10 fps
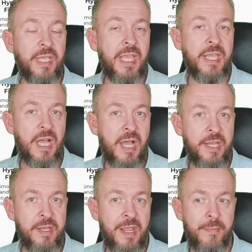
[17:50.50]
the
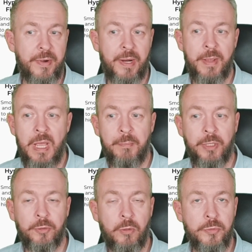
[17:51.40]
AI camera,
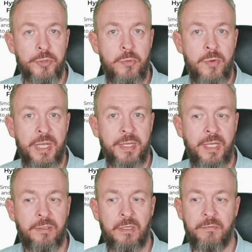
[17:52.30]
but also you can
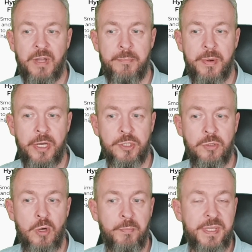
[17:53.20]
get a
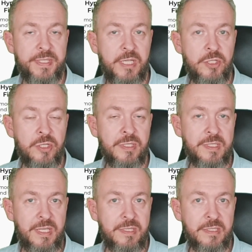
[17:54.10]
vibration compensation
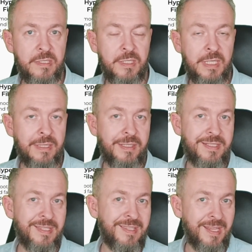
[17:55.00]
sensor.
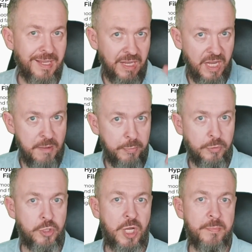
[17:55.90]
This is the
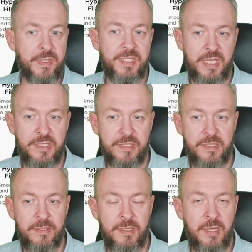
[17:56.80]
input shaper
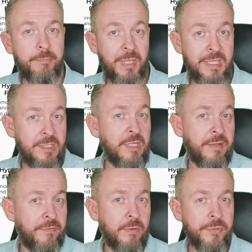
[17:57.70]
sensor. Plus
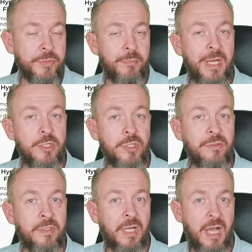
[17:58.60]
I've also
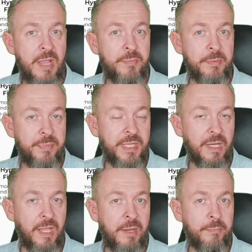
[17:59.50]
mentioned the Hyper
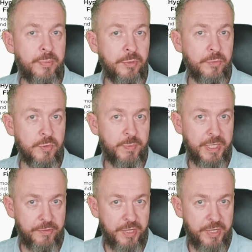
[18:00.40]
PLA produced by